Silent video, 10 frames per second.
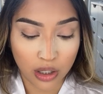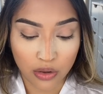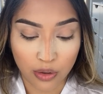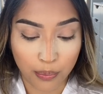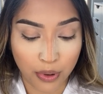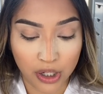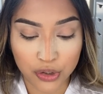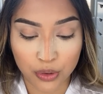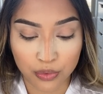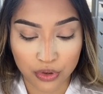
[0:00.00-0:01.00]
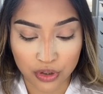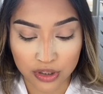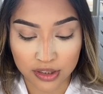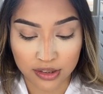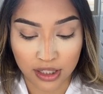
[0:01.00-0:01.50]
The pressure was
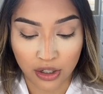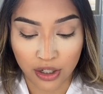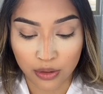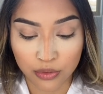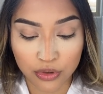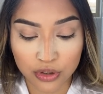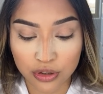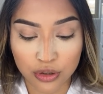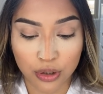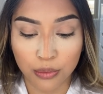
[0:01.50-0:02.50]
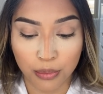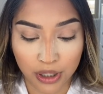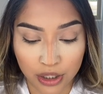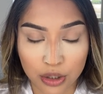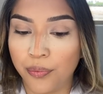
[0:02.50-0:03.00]
just there, and it was just too
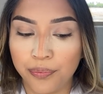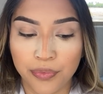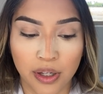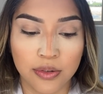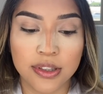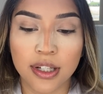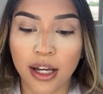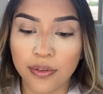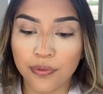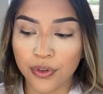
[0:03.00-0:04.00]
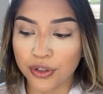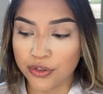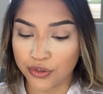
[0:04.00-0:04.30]
much. It was time for